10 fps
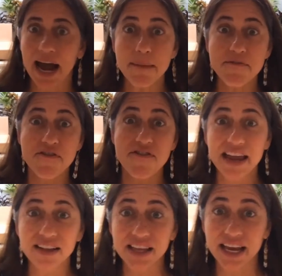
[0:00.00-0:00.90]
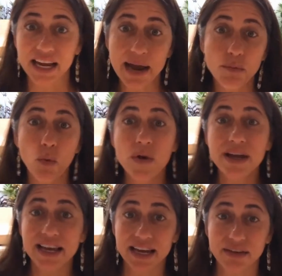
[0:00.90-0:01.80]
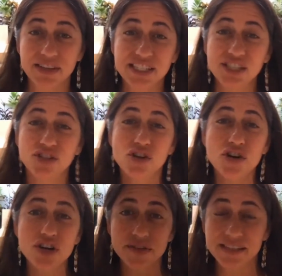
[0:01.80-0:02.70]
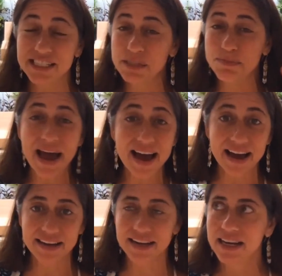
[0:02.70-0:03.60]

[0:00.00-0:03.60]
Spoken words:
I'm failing, I'm winning, this is good, this is bad.